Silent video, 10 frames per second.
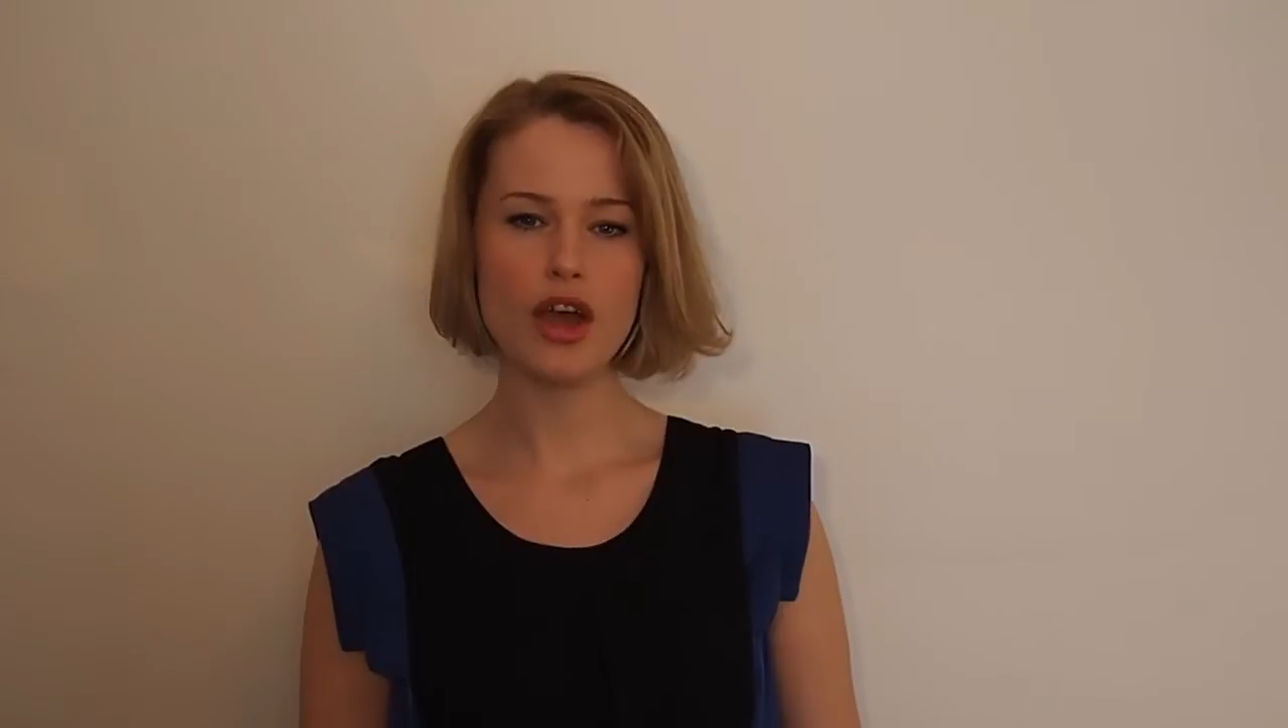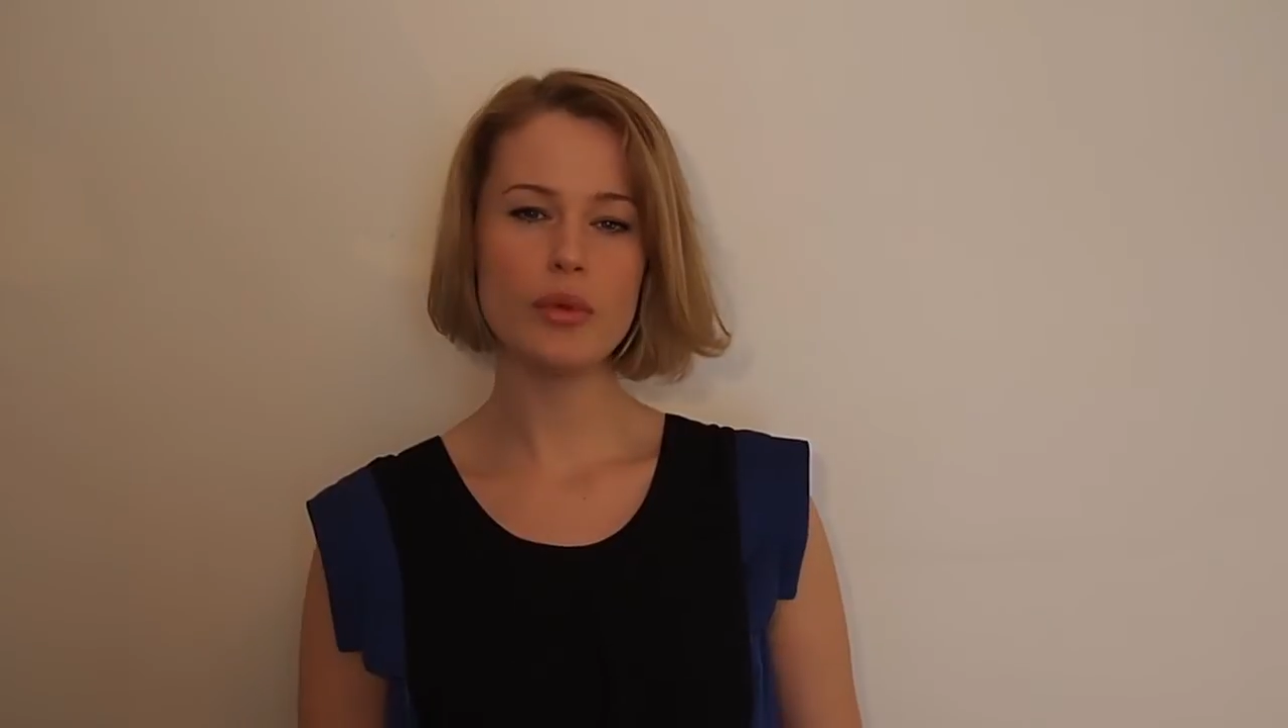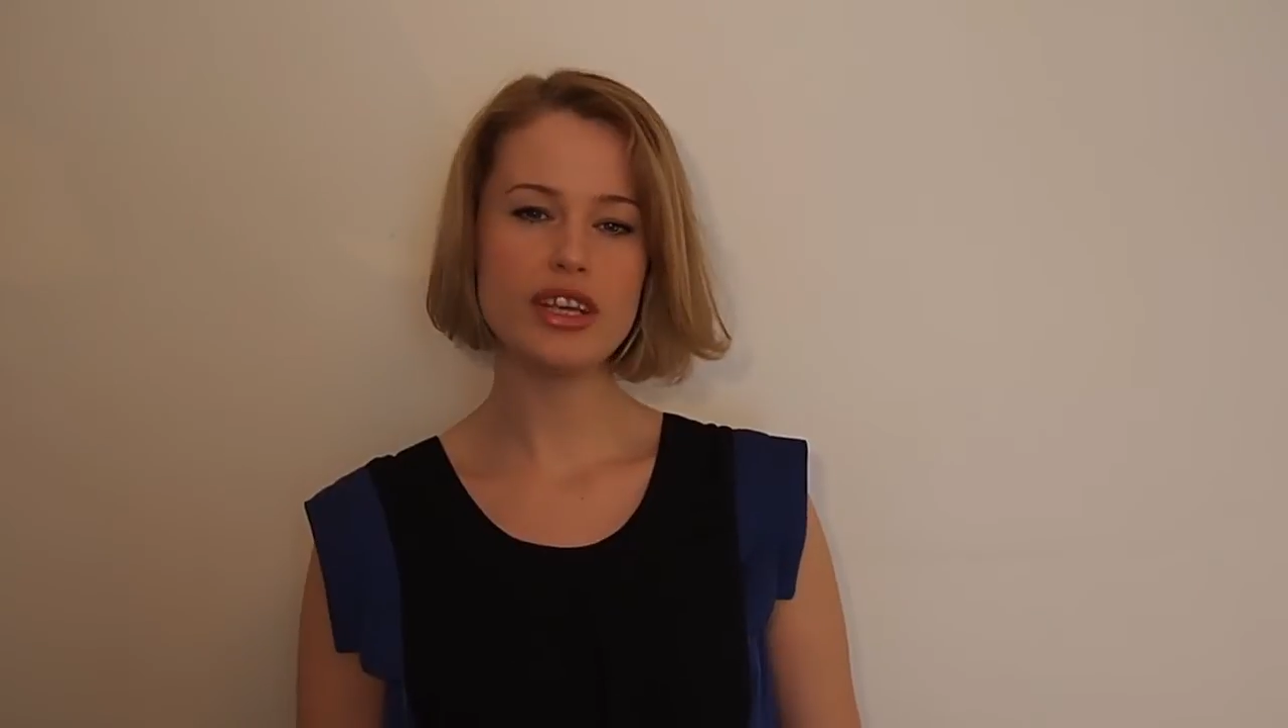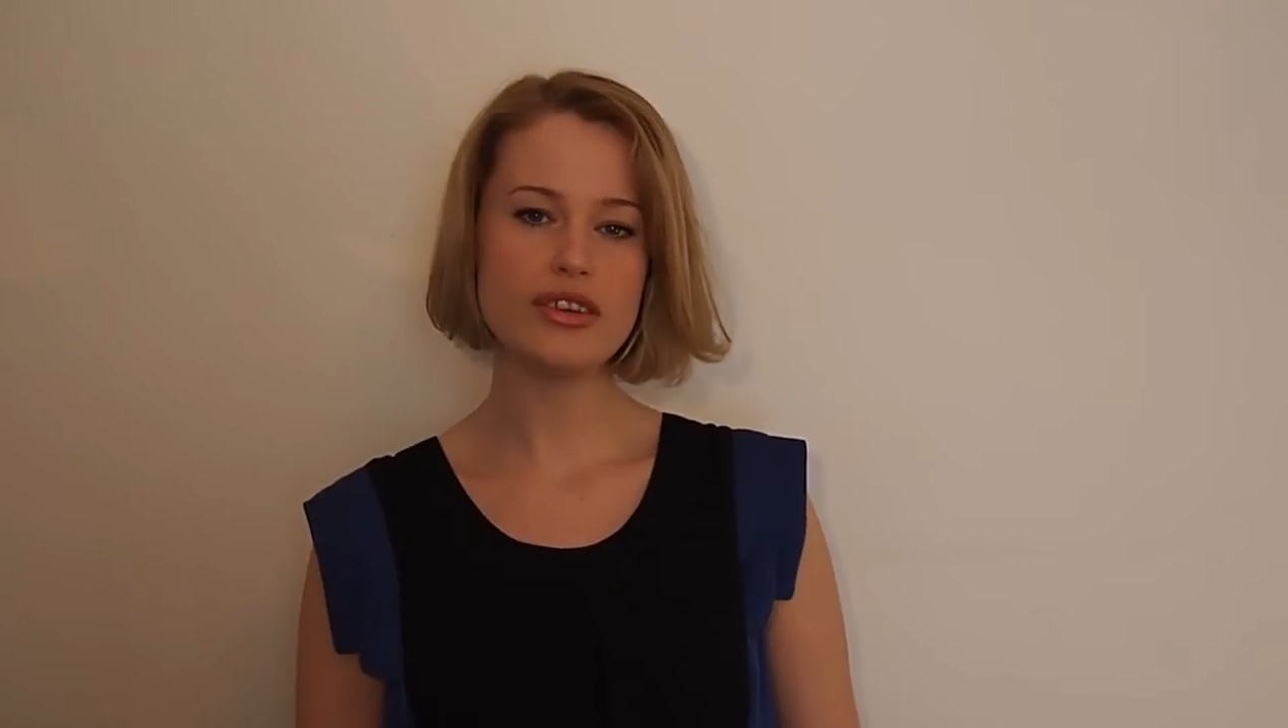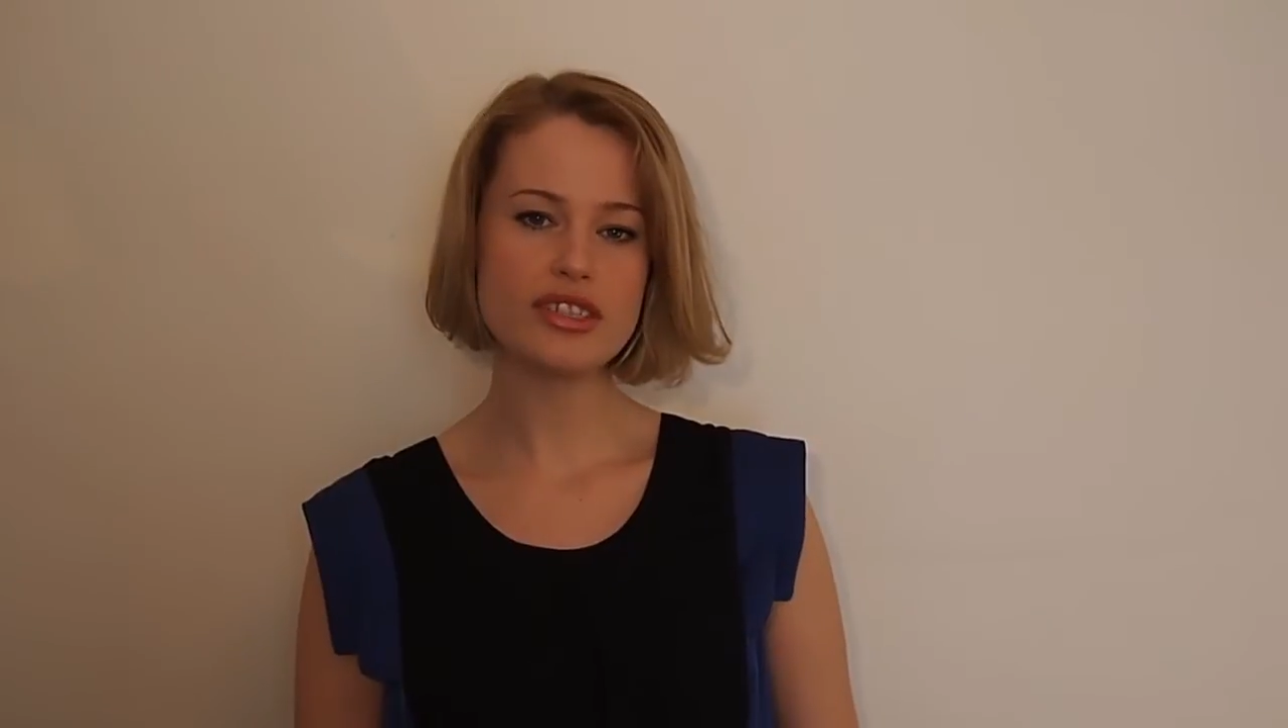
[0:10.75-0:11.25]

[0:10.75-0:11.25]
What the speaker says: We use